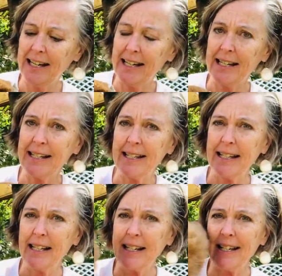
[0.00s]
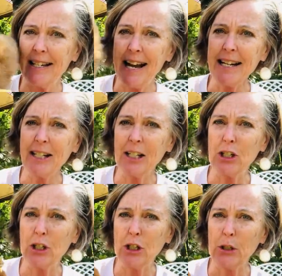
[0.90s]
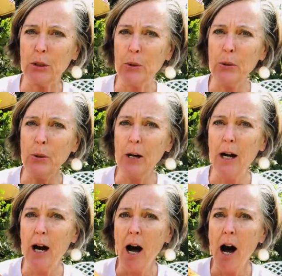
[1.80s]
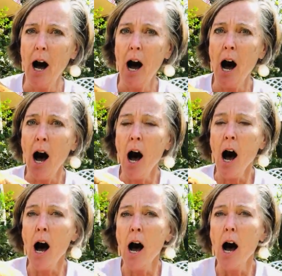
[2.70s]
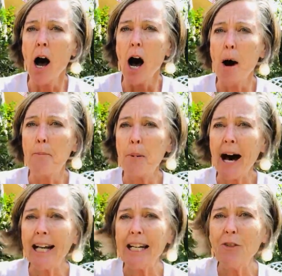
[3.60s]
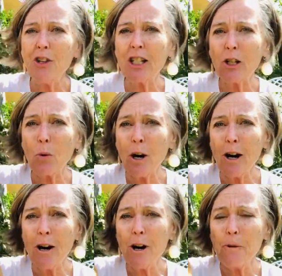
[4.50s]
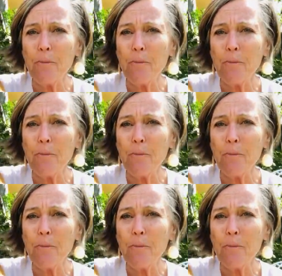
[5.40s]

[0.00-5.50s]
it's connected to a body of a squirrel.